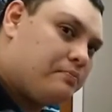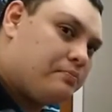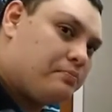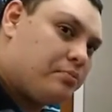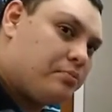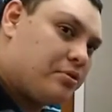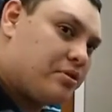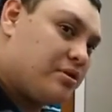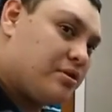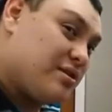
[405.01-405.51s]

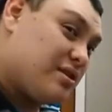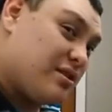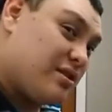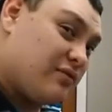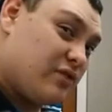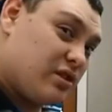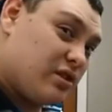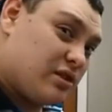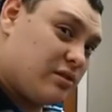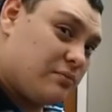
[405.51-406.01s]
put the stuff
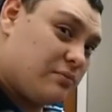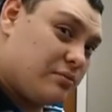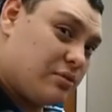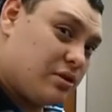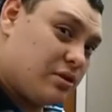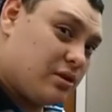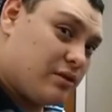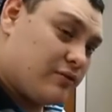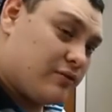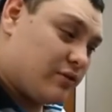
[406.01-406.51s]
you didn't put
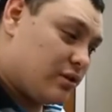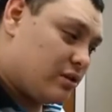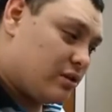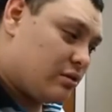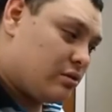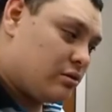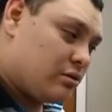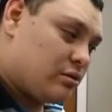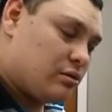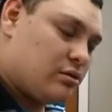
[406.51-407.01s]
enough in
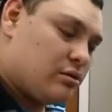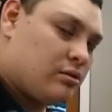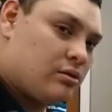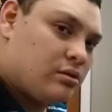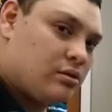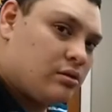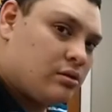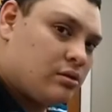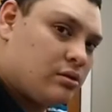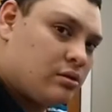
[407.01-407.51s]

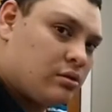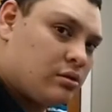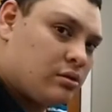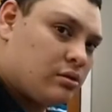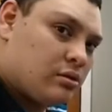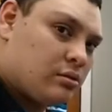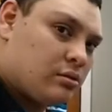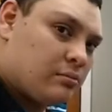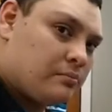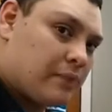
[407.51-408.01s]

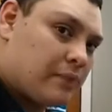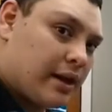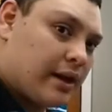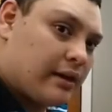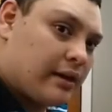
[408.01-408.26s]
back.